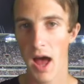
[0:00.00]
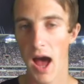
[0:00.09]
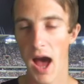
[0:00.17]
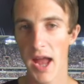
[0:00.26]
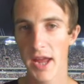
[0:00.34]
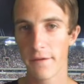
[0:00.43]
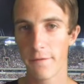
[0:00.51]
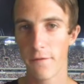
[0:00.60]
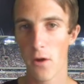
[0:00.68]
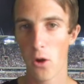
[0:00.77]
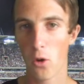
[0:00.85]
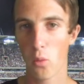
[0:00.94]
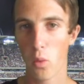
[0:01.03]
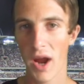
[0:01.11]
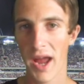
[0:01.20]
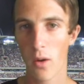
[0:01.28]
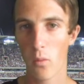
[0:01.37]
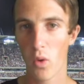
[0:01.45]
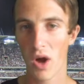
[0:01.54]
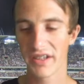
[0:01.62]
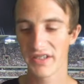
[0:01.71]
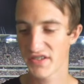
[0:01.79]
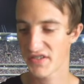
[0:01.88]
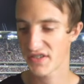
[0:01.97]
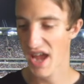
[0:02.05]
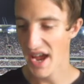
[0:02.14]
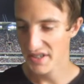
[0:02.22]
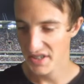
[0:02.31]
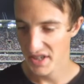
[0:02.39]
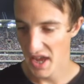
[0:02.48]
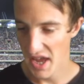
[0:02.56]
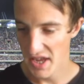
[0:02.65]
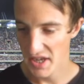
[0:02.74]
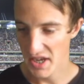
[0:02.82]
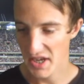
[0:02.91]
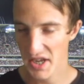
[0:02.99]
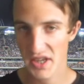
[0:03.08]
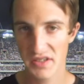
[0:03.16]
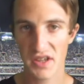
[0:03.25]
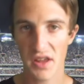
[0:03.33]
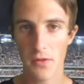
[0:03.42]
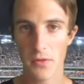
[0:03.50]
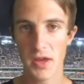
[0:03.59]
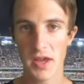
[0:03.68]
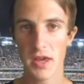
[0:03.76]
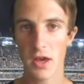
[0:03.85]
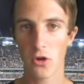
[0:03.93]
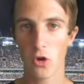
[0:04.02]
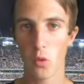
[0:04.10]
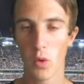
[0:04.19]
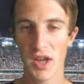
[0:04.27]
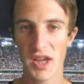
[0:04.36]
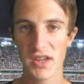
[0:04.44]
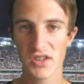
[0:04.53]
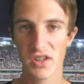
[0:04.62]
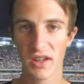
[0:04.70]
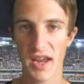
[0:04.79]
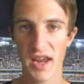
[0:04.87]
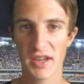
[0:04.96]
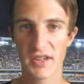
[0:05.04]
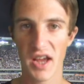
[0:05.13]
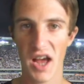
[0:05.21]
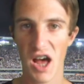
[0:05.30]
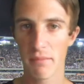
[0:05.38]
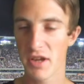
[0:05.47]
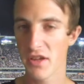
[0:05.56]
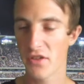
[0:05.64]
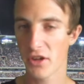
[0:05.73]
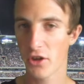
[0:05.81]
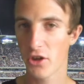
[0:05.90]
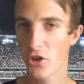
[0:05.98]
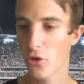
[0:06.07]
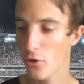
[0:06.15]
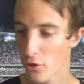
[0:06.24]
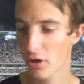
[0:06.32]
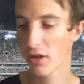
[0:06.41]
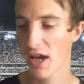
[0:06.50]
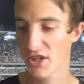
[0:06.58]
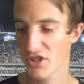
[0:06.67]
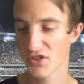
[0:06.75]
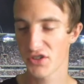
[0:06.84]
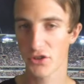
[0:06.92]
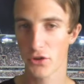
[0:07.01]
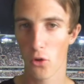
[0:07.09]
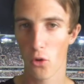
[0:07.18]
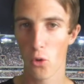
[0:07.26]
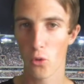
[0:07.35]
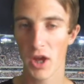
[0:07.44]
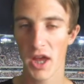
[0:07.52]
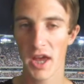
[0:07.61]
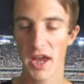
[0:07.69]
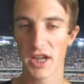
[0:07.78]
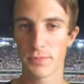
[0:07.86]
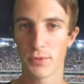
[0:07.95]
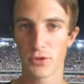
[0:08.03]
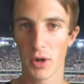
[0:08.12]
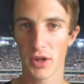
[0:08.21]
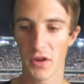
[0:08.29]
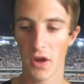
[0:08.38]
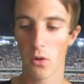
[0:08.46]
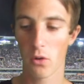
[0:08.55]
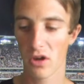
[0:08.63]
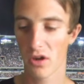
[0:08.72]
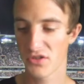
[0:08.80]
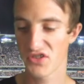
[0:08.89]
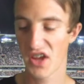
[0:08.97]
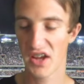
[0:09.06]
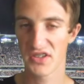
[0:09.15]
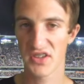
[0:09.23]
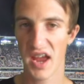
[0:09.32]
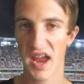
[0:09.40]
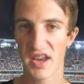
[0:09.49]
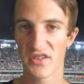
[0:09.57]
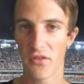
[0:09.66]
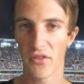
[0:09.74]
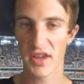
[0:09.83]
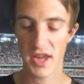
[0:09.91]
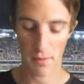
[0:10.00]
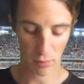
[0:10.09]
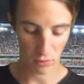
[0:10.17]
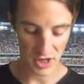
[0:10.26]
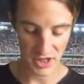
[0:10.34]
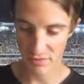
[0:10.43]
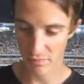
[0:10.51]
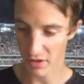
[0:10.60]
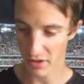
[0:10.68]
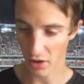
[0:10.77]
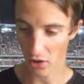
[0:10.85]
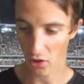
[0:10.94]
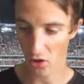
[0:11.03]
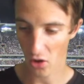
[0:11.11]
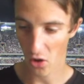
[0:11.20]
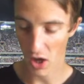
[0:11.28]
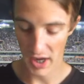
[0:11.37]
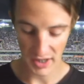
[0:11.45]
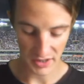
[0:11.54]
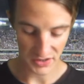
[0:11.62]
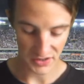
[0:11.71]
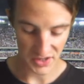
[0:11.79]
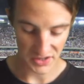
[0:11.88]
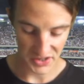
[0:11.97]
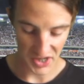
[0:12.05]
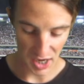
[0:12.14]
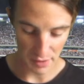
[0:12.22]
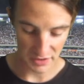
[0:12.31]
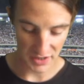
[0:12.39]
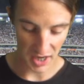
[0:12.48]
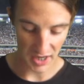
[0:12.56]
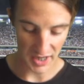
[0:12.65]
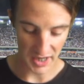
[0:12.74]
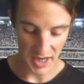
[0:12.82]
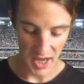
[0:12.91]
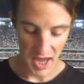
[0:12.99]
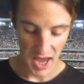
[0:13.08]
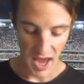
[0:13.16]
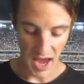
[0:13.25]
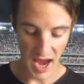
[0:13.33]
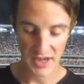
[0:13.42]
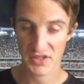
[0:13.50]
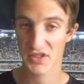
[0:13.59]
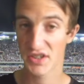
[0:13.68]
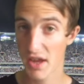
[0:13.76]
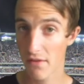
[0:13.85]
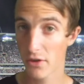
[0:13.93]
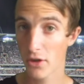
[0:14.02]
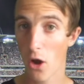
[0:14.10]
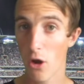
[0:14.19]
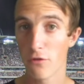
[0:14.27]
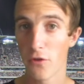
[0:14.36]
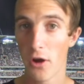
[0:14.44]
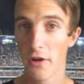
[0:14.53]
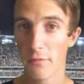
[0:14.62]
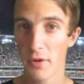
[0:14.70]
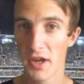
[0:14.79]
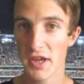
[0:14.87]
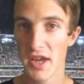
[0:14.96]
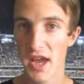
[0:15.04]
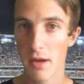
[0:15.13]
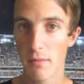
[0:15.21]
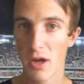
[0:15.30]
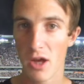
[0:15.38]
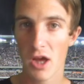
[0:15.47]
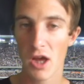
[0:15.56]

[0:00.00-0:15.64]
AFL Round 1 Saturday, it is the Queensland Derby, the Q Clash as it's called. It's between the Gold Coast Suns and the Brisbane Lions. This game starting at 7:05 p.m.